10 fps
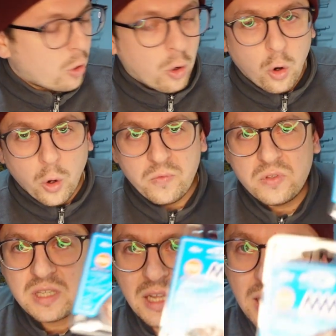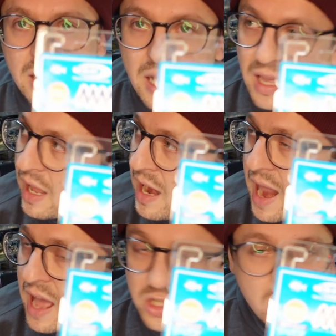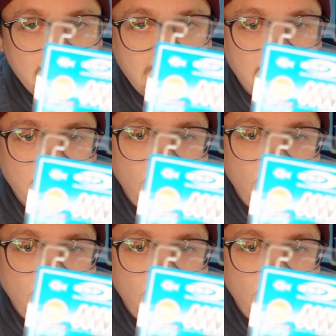Or obviously a natural